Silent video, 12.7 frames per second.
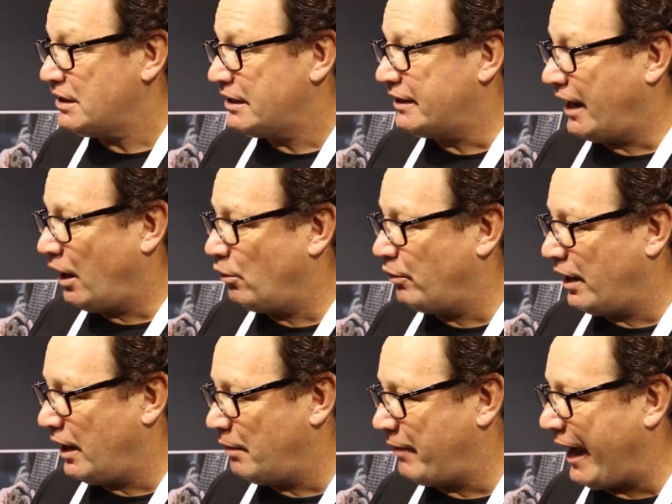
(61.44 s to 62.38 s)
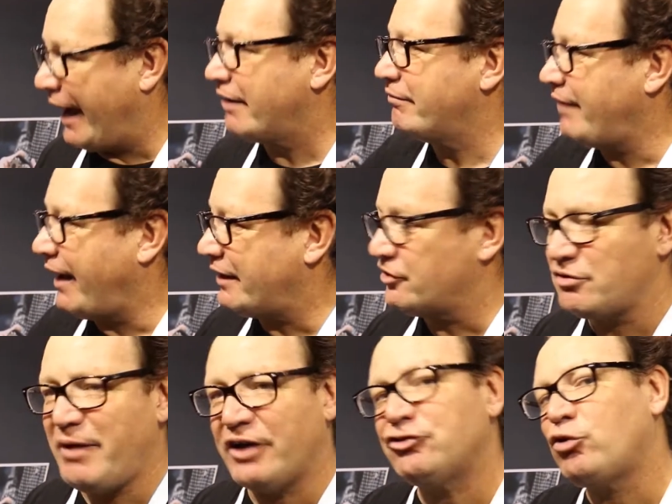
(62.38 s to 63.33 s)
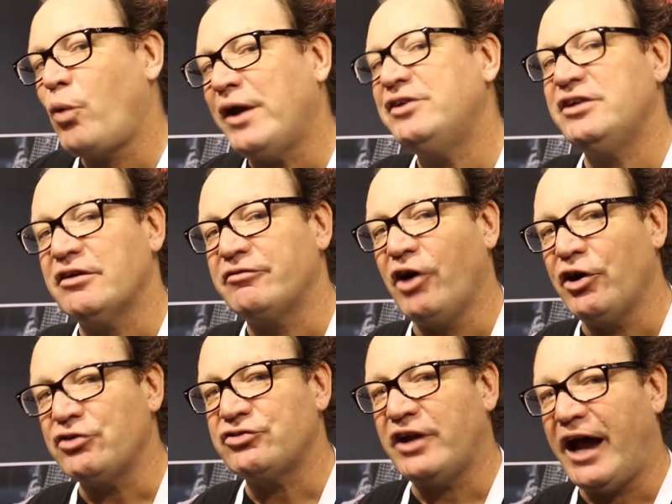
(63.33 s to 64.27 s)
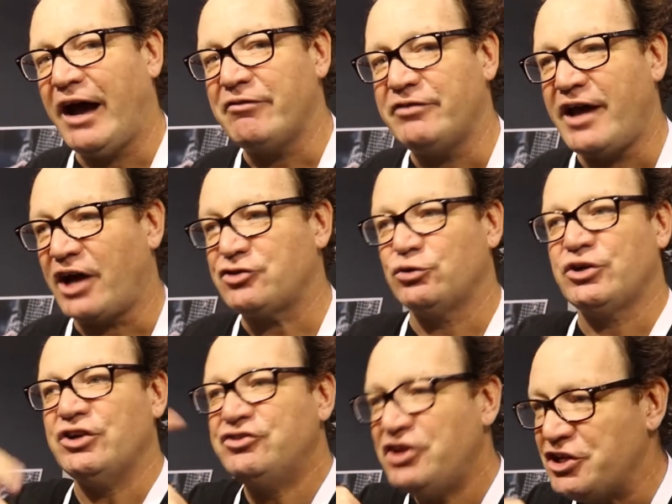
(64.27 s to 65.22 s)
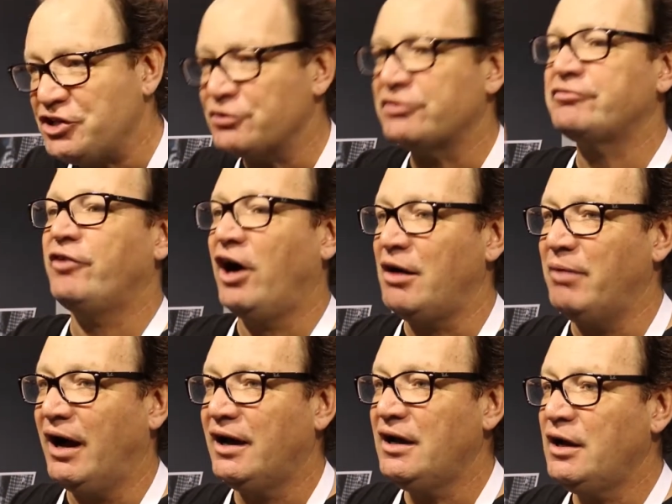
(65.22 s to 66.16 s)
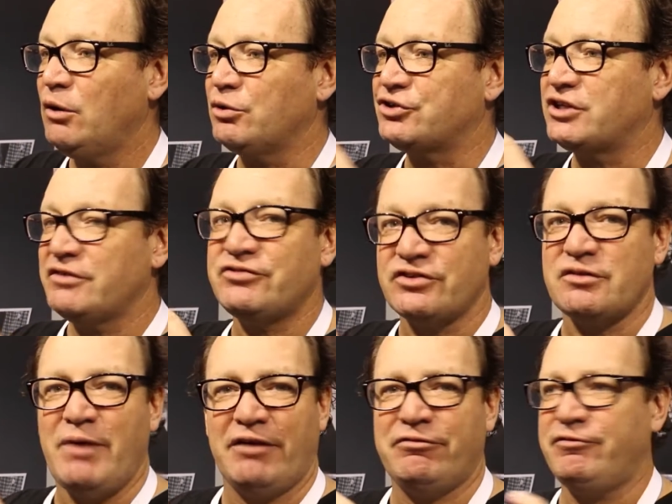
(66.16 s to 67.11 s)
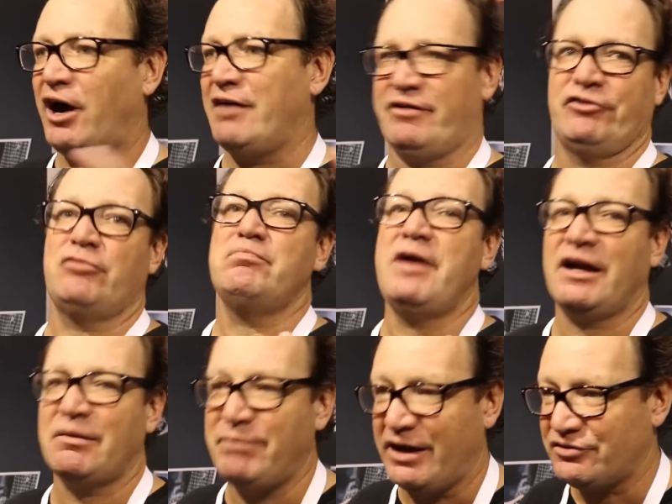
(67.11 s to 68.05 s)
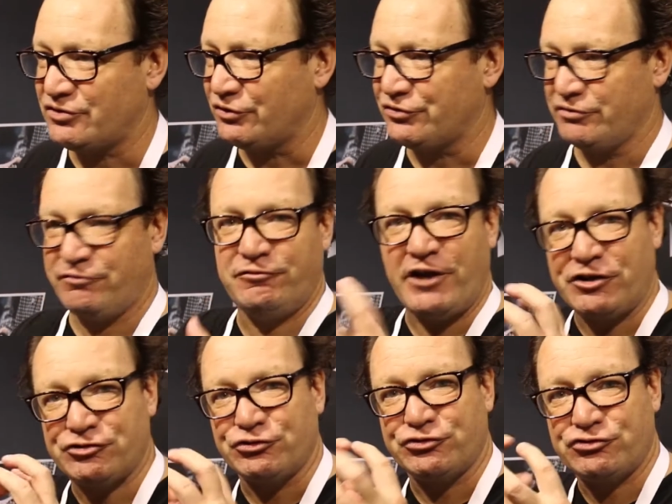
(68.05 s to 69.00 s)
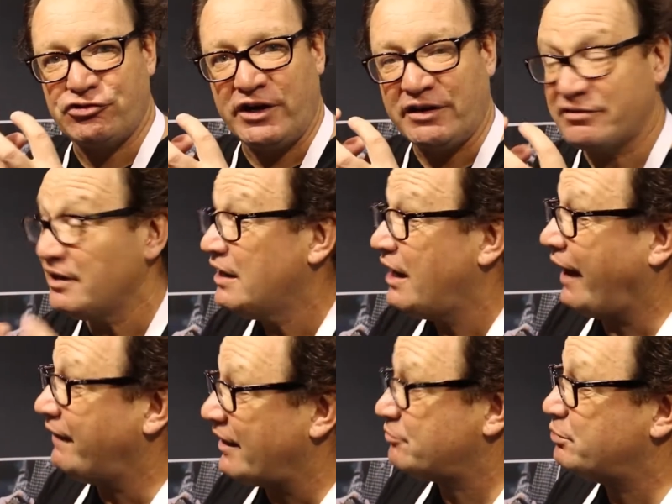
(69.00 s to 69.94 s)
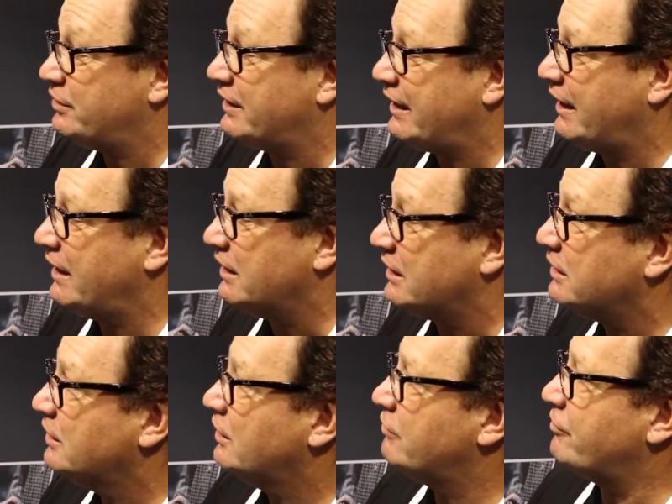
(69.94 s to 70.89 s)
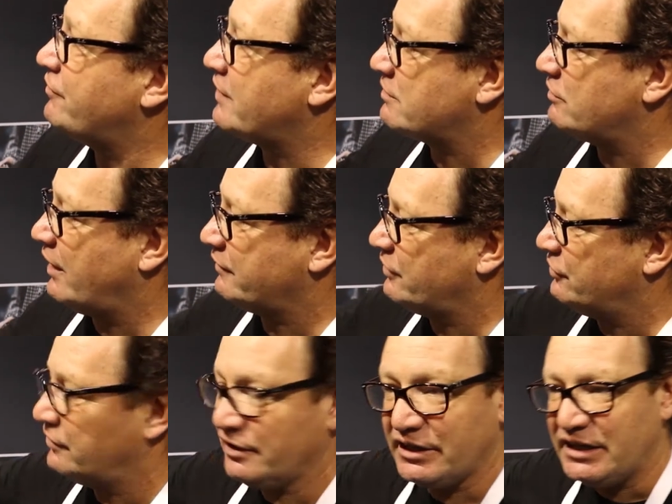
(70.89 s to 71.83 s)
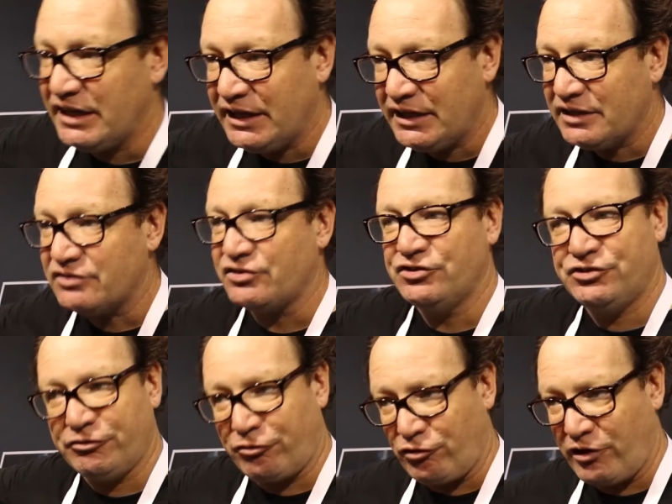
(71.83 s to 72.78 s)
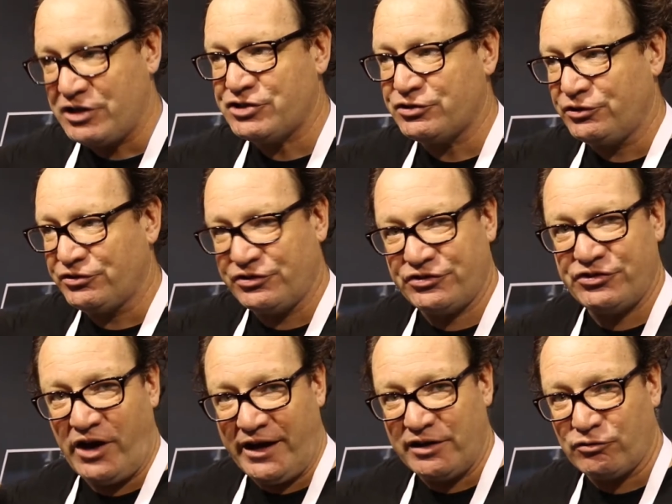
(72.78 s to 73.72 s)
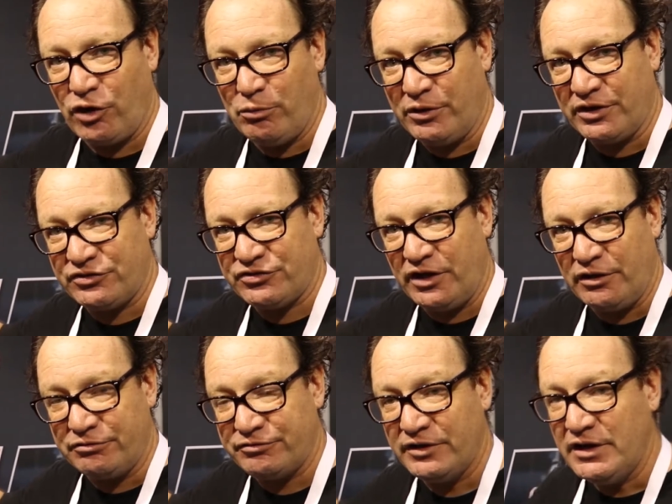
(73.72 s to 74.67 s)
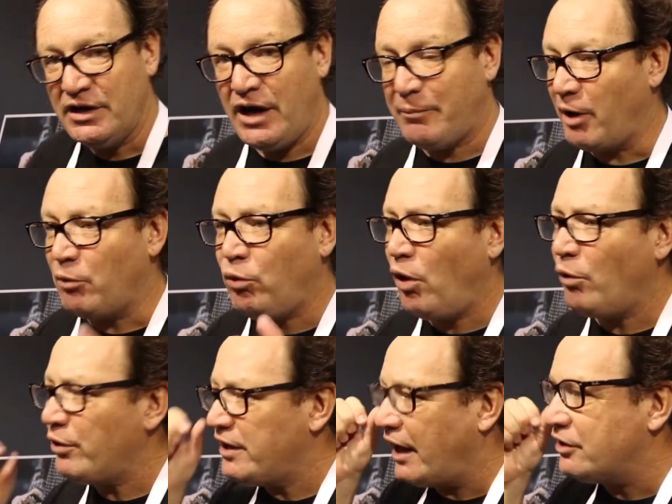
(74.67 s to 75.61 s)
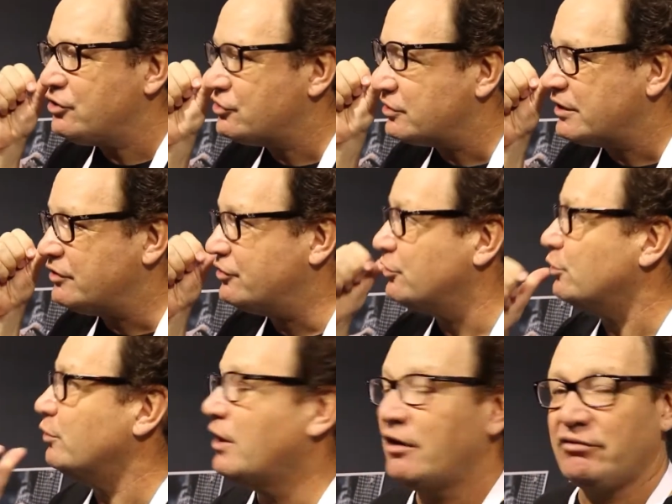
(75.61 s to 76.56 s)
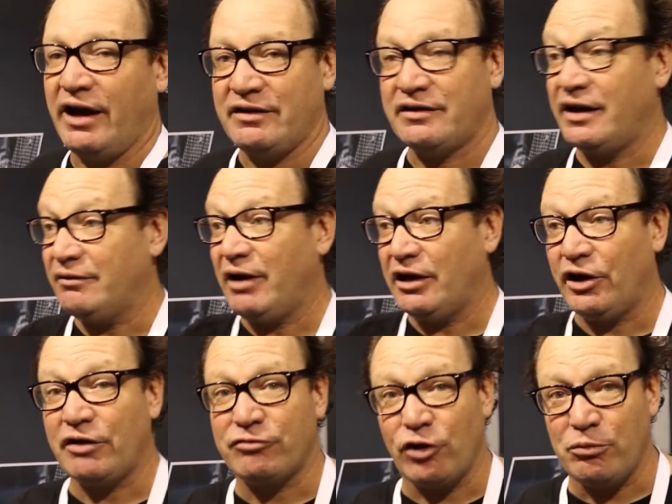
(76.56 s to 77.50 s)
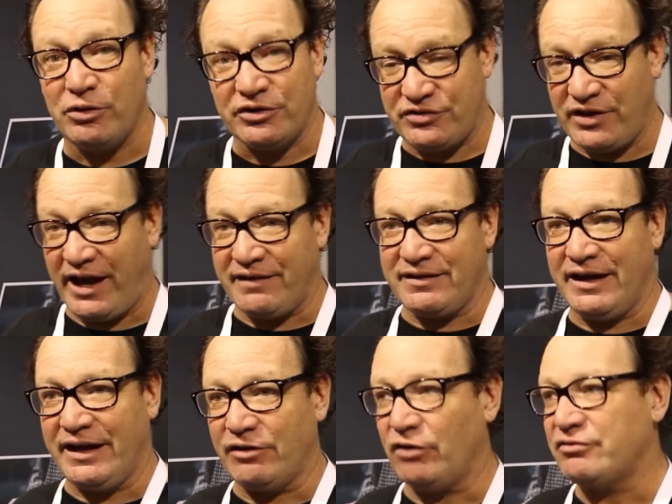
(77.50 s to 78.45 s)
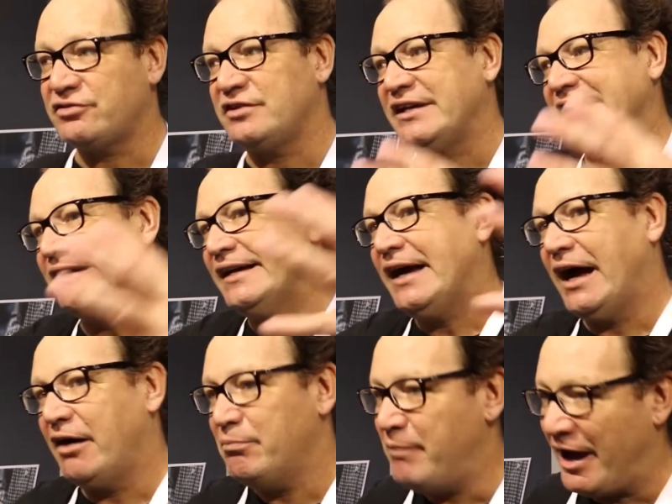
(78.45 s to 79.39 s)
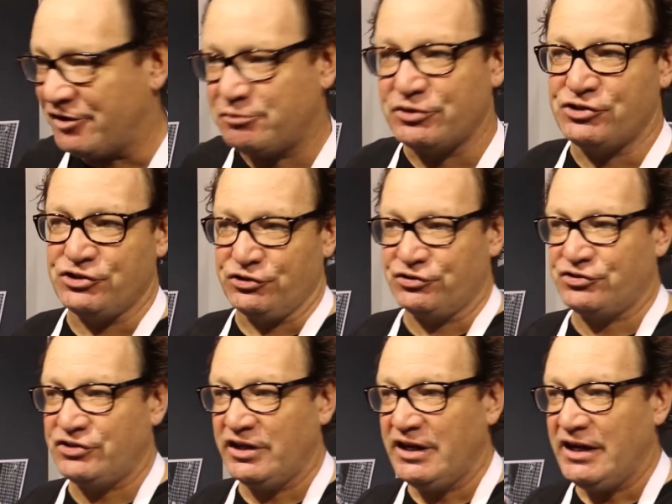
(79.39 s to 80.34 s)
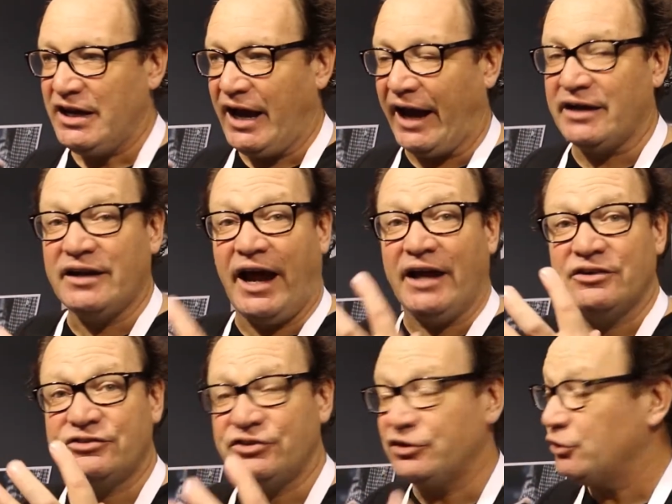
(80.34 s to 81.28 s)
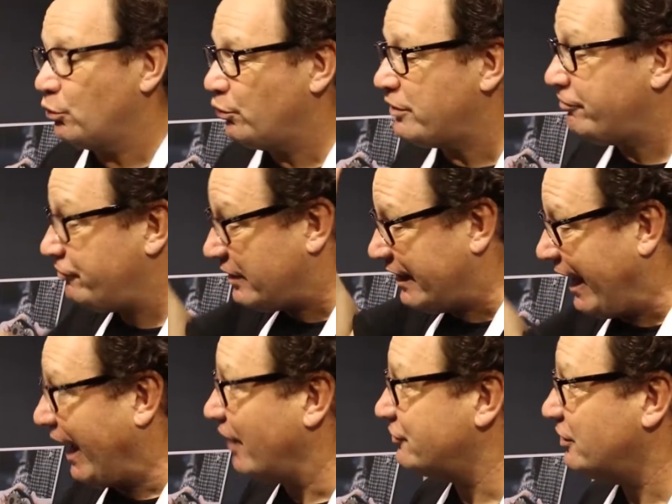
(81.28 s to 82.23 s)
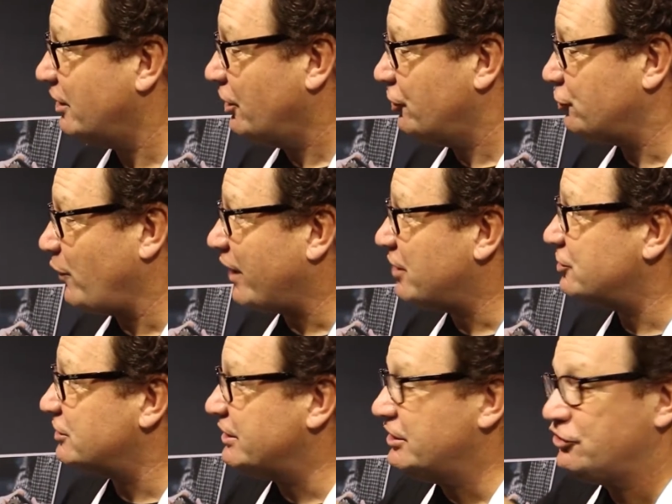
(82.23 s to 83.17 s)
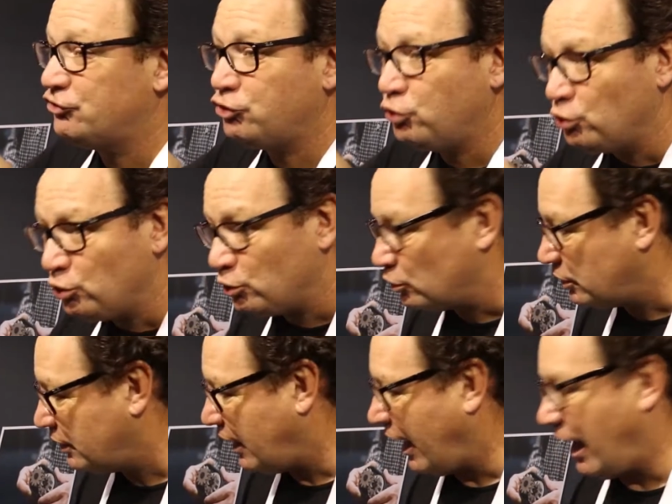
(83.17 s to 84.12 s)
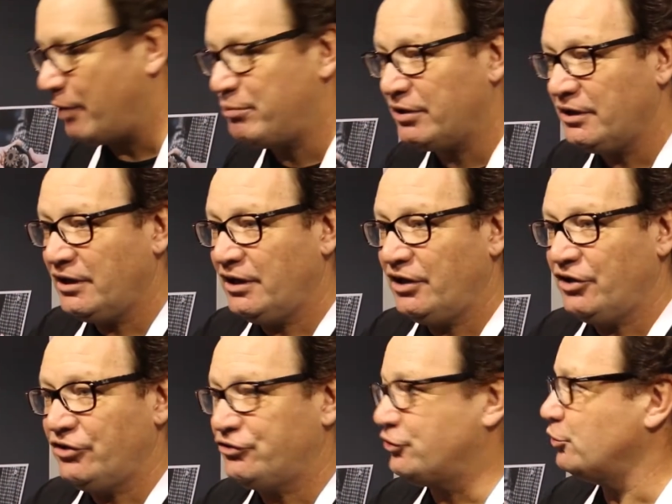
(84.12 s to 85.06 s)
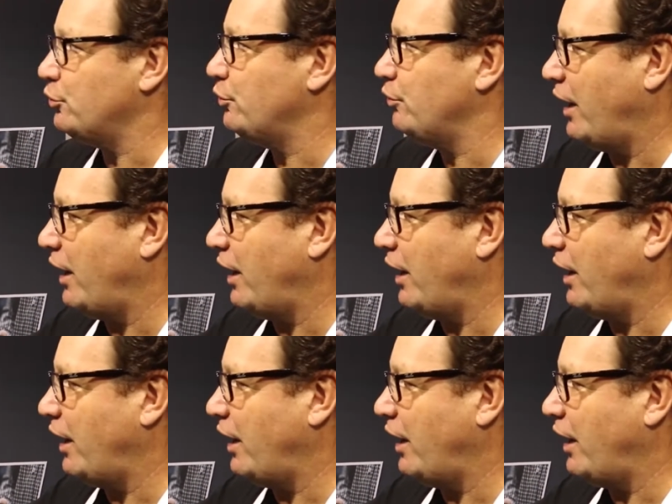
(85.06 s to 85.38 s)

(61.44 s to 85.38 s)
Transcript: Now, out of that, there's about 20 of those that have the actual continuous fibre, which gives us about 500 megapascals of flexural strength, and that's pretty key for things like the gears and differentials inside the robot itself. But what we unusually do, rather than a lot of robots out there, obviously mass-produced, we figured out to actually tool up to